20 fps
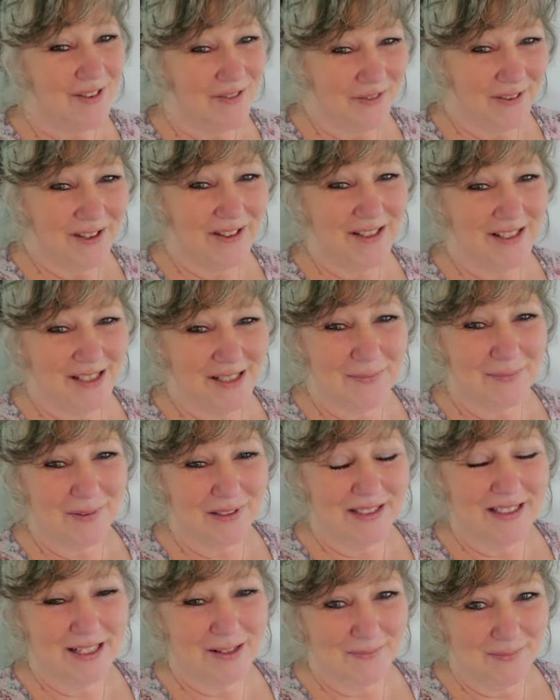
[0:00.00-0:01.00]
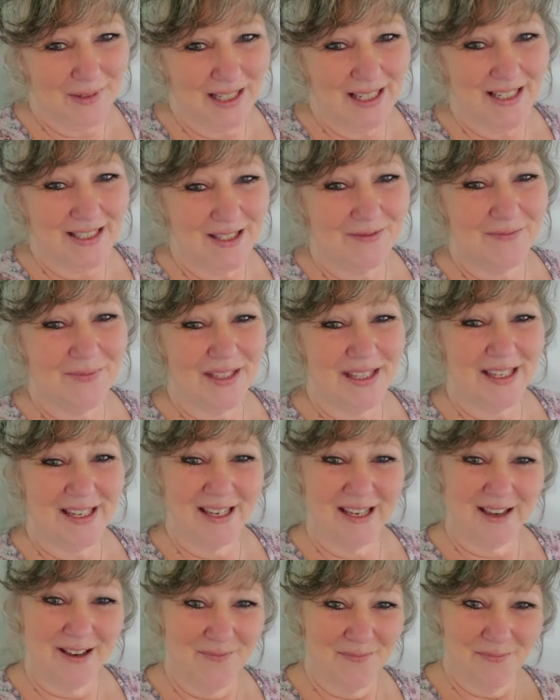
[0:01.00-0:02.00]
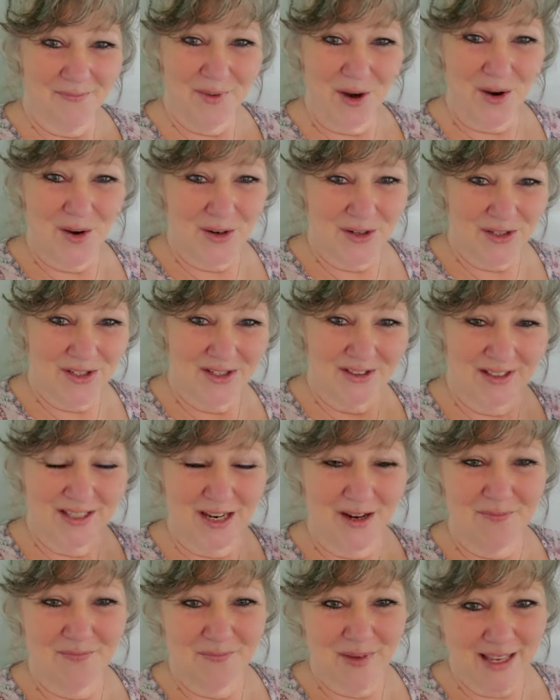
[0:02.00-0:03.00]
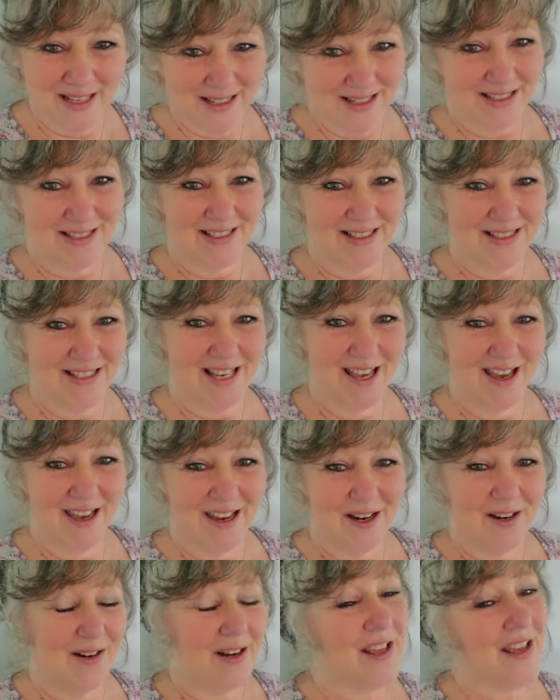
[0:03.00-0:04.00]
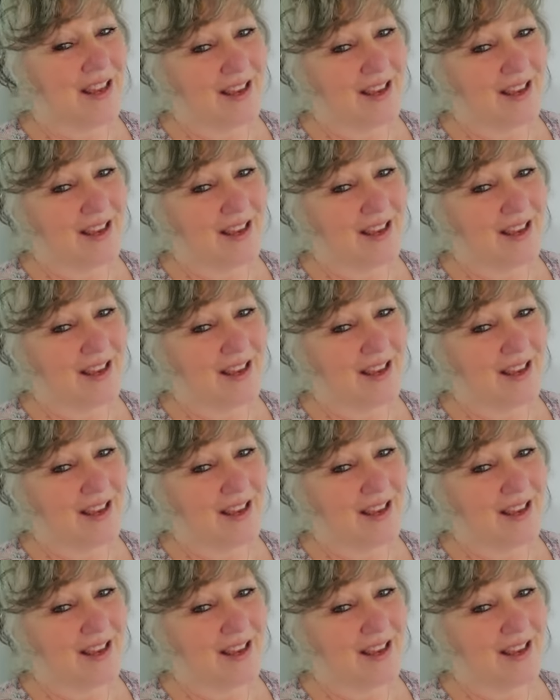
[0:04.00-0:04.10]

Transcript: feeling depleted because of being emotionally or mentally tired.